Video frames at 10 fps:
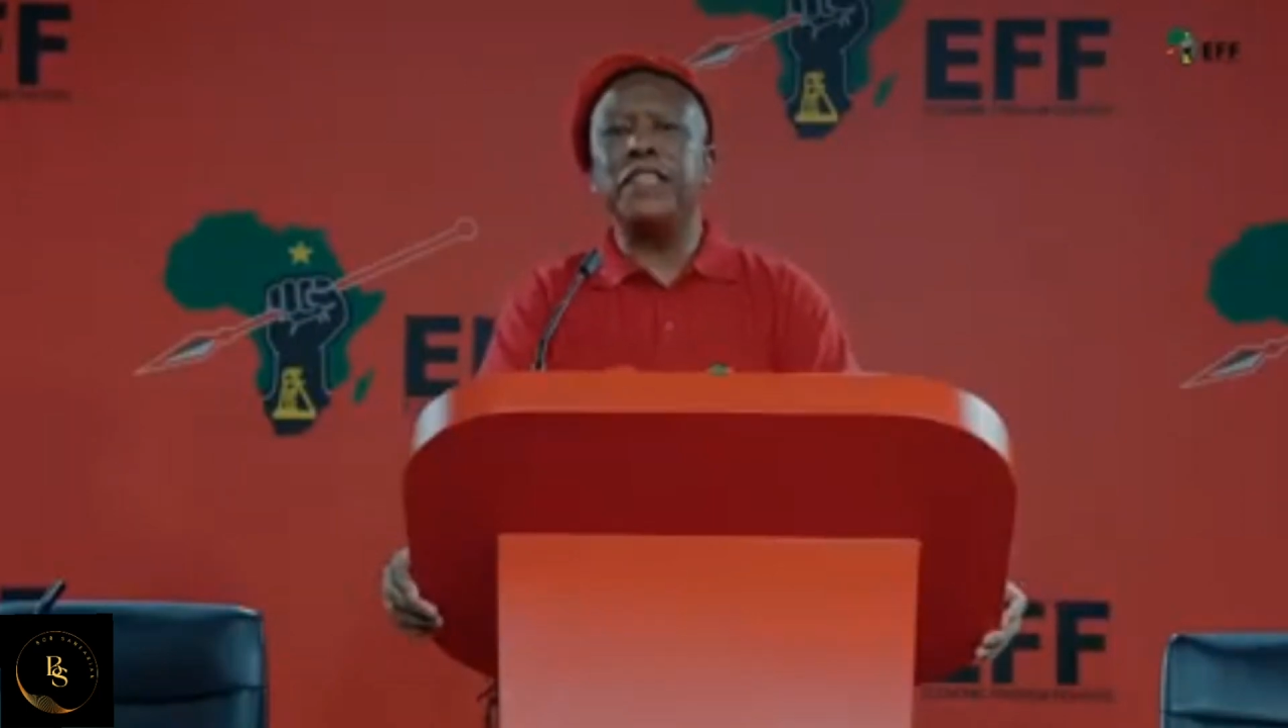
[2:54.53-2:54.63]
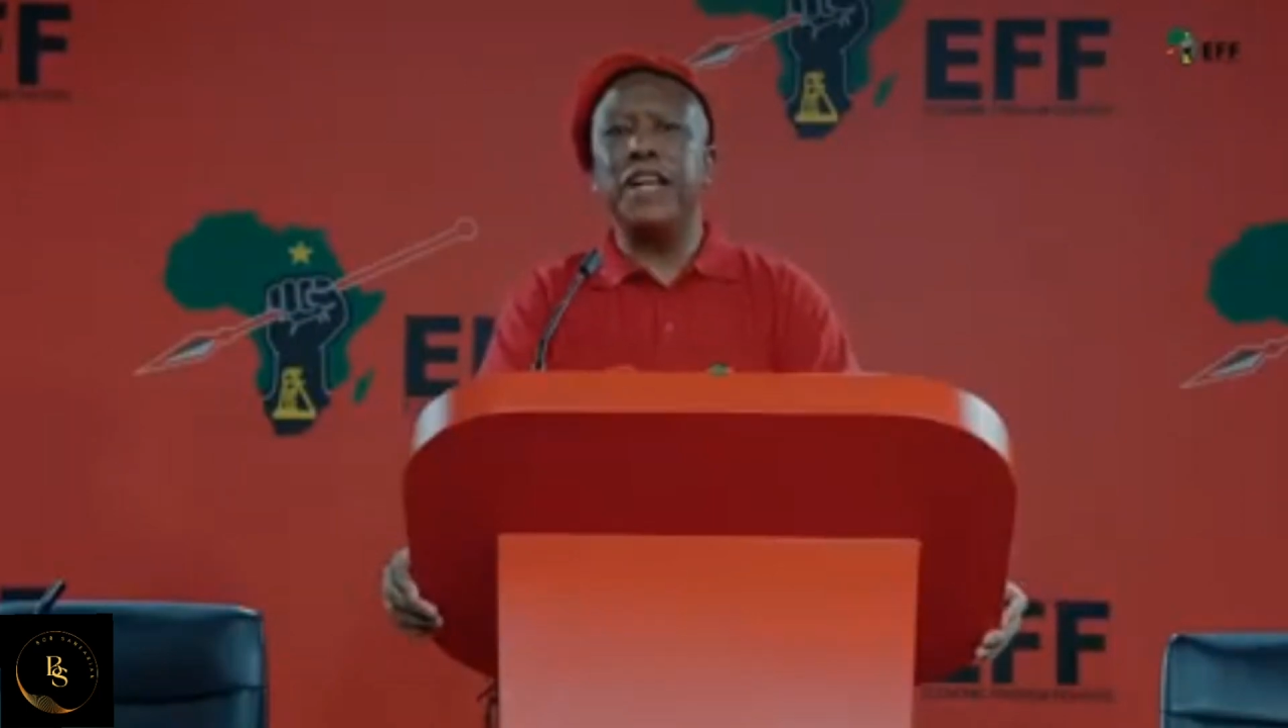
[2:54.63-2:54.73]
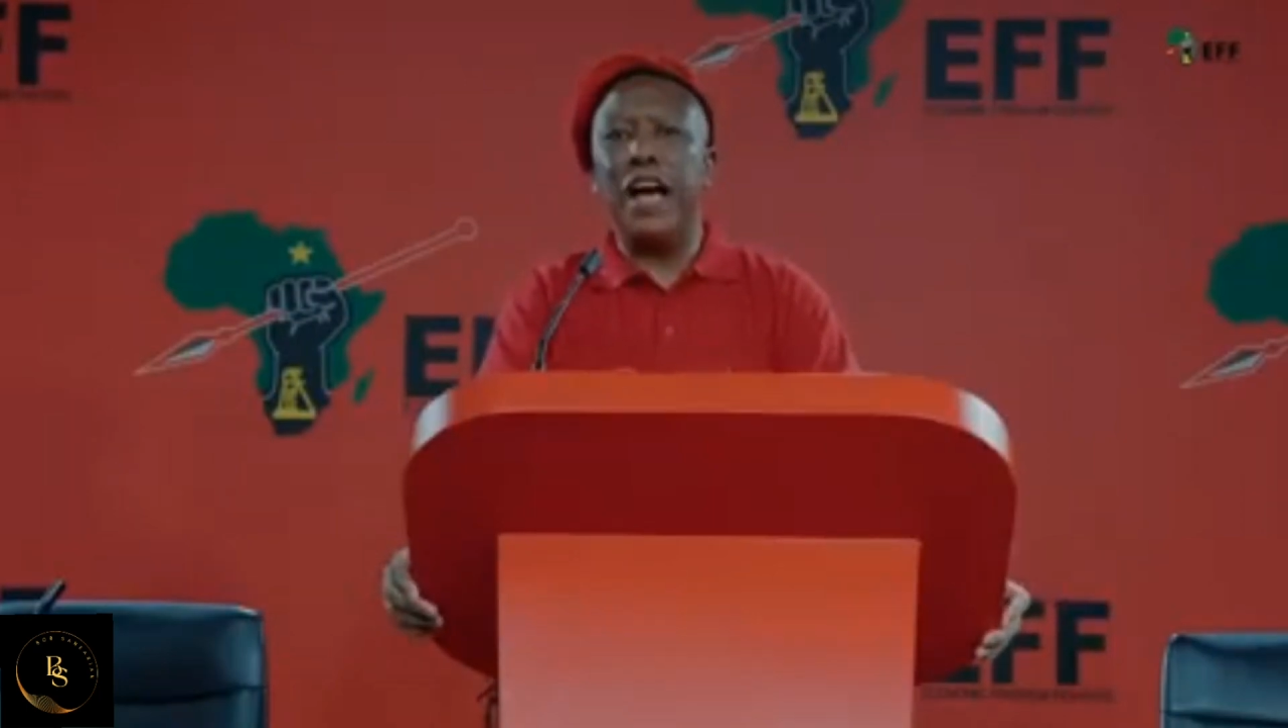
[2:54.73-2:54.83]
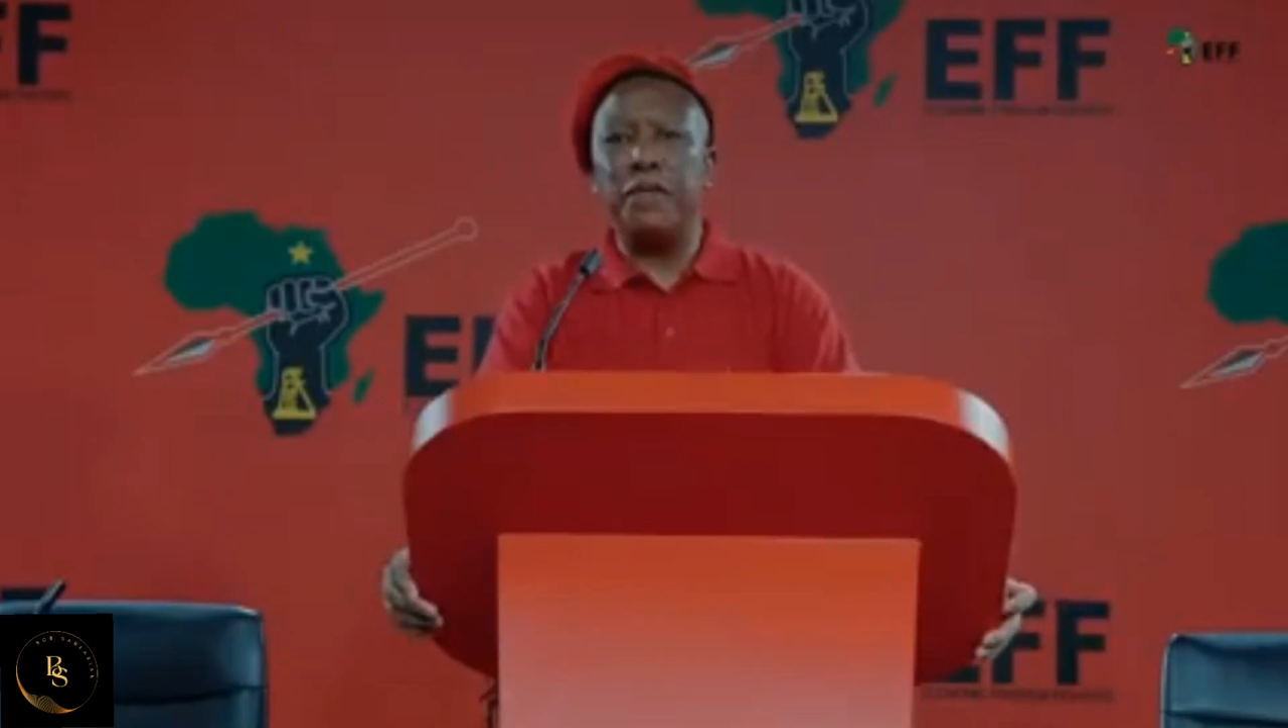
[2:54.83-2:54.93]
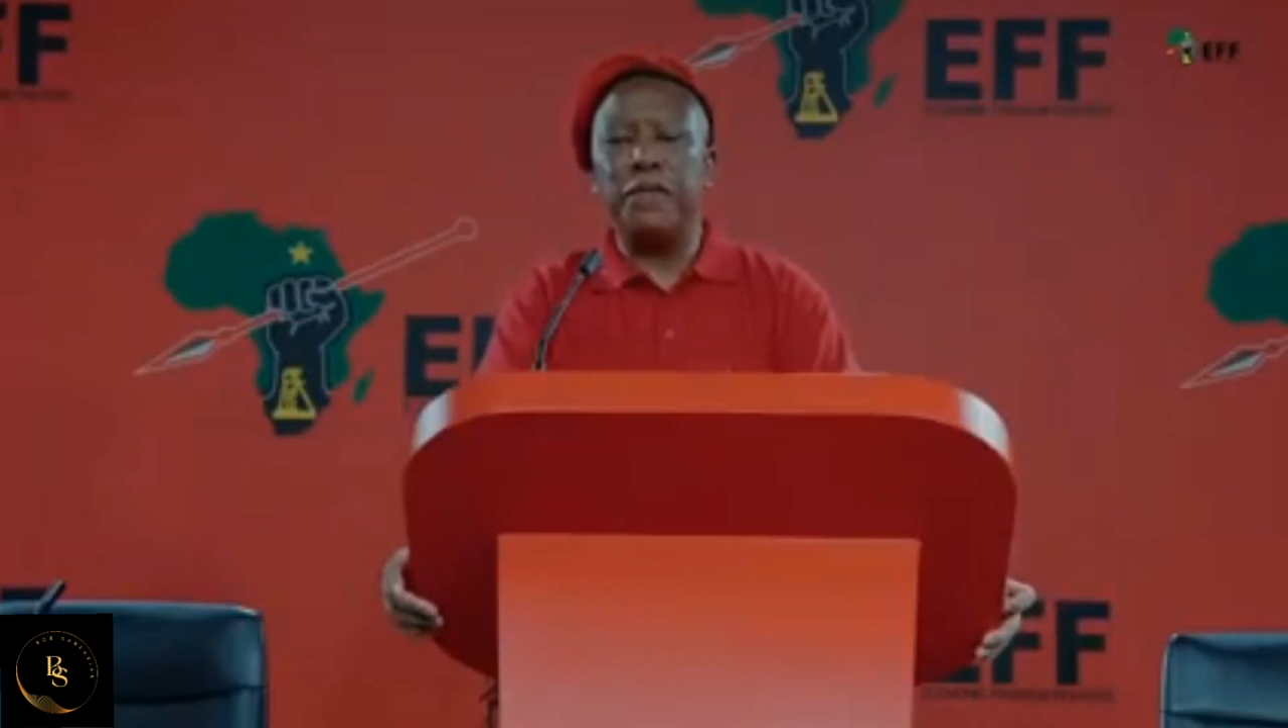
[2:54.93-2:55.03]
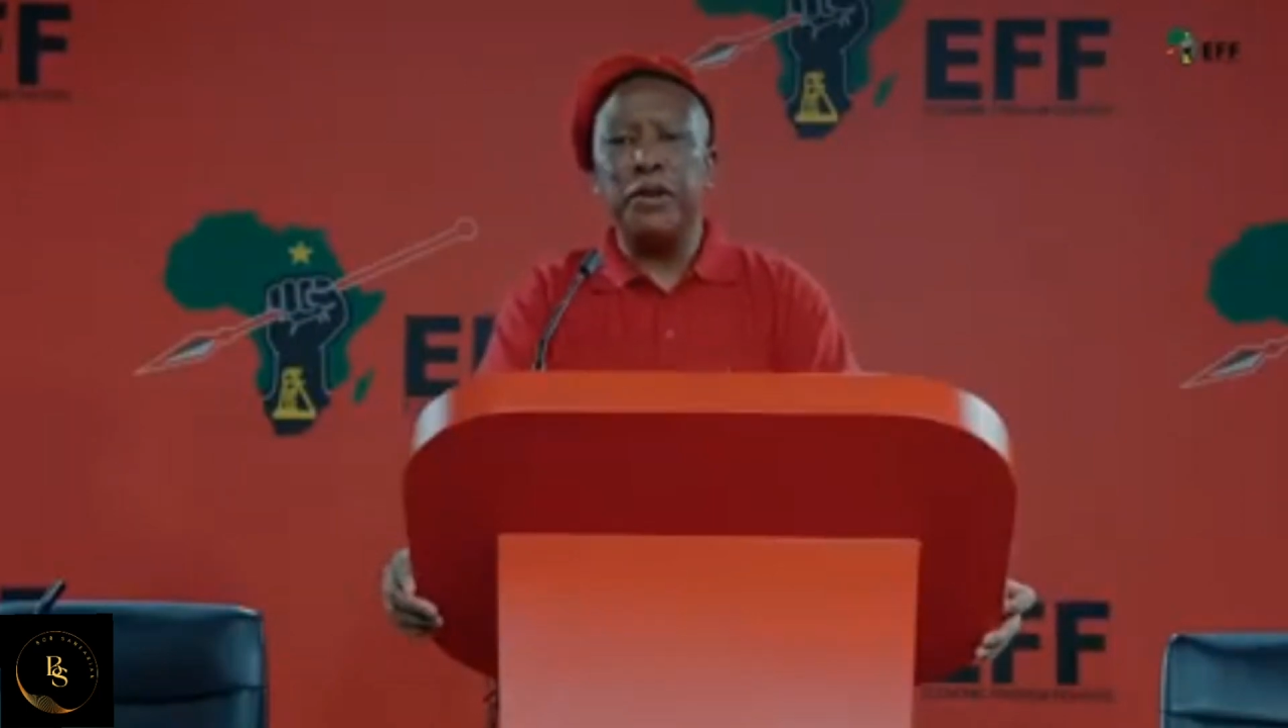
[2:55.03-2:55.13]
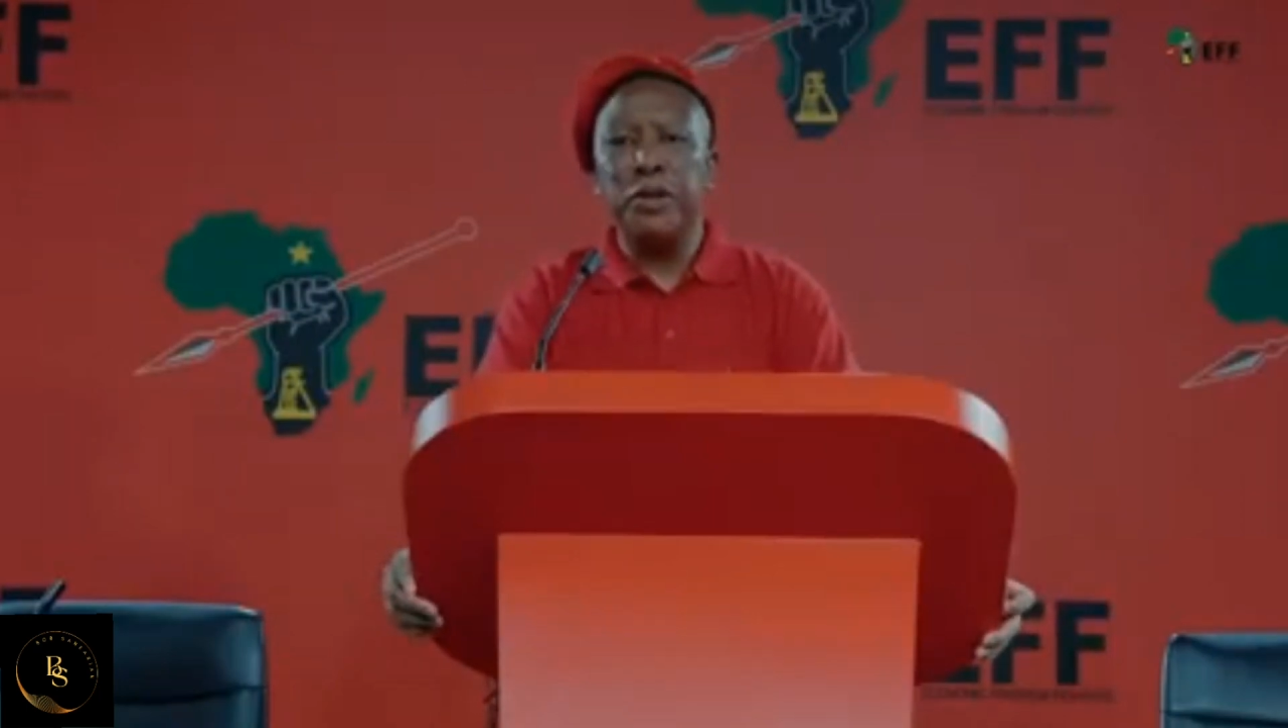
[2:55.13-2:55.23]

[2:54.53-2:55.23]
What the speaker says: enough.